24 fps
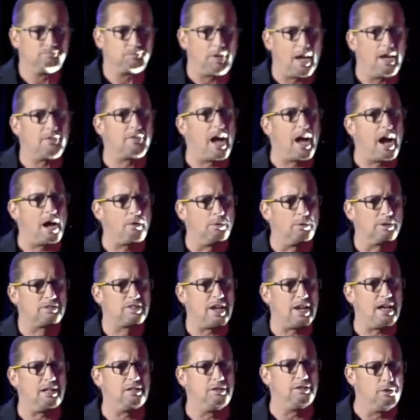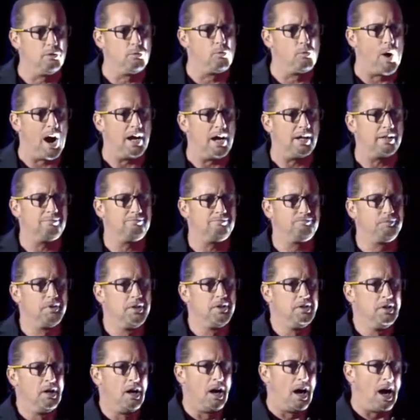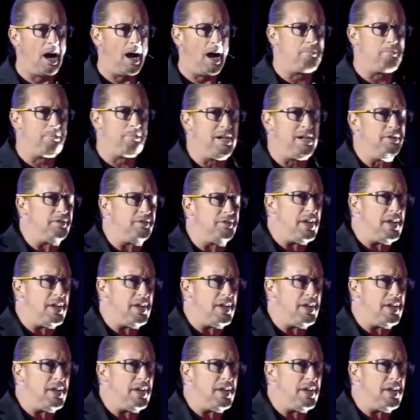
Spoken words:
and I will tell you why. I've been a